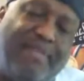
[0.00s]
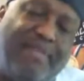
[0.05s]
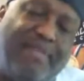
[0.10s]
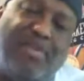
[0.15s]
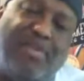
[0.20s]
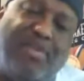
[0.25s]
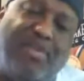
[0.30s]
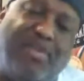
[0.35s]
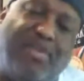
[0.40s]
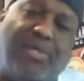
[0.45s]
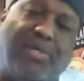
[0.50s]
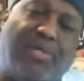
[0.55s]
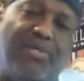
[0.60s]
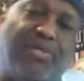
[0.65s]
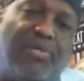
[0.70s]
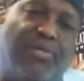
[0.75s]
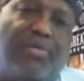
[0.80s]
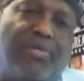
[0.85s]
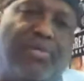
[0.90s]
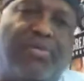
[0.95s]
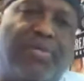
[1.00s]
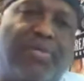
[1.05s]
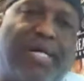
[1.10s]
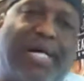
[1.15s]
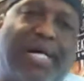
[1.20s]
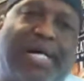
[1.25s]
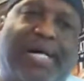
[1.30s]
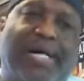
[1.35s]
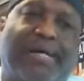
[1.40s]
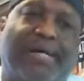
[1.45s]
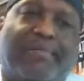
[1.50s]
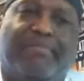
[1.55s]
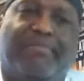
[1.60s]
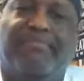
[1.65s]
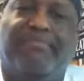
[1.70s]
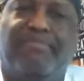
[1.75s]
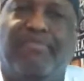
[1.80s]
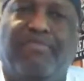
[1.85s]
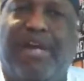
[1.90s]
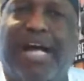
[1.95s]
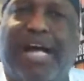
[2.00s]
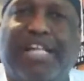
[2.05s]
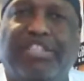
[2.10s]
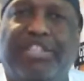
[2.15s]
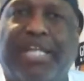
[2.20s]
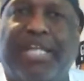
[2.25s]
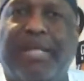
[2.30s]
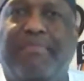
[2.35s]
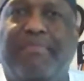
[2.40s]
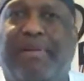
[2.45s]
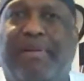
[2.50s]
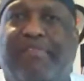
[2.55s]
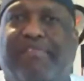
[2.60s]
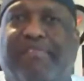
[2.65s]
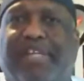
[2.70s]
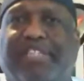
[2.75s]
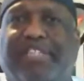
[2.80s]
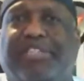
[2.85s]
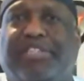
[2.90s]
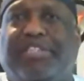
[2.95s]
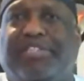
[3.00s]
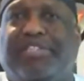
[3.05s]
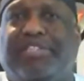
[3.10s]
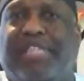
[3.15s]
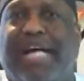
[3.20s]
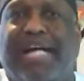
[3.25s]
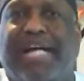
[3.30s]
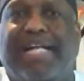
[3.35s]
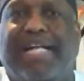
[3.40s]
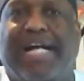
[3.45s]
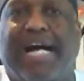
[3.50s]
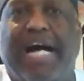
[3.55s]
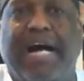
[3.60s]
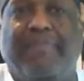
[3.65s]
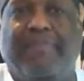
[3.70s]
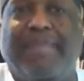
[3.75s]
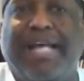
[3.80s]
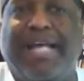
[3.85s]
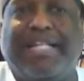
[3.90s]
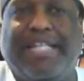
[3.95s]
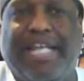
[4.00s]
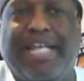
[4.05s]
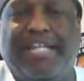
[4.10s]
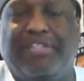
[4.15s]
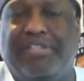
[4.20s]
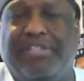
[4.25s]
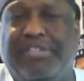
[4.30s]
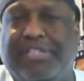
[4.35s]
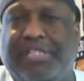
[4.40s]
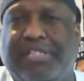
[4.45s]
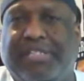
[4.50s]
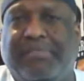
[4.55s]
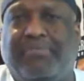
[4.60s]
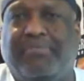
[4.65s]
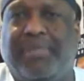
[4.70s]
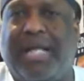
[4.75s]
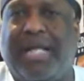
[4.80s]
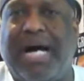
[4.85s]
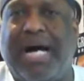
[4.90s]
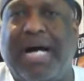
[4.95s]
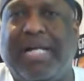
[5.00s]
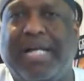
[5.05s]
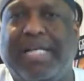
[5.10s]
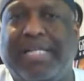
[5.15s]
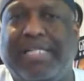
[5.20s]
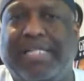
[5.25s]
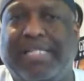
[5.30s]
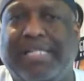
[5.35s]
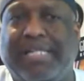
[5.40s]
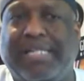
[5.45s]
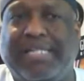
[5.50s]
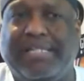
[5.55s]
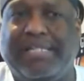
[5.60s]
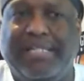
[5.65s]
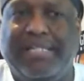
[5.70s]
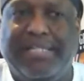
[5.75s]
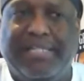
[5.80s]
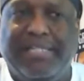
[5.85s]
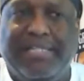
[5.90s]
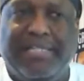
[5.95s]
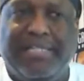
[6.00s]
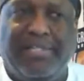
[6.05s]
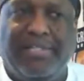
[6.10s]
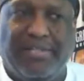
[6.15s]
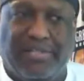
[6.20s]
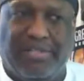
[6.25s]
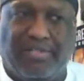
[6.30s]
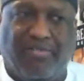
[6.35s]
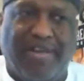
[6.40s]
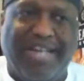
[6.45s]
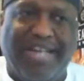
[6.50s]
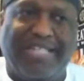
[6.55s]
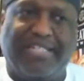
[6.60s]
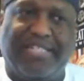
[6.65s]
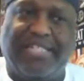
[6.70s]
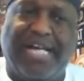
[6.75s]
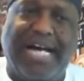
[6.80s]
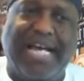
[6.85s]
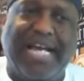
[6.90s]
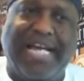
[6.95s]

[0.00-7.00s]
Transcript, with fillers: you Google rodjbeerventures.com, that takes you to the blog, and then on the right side,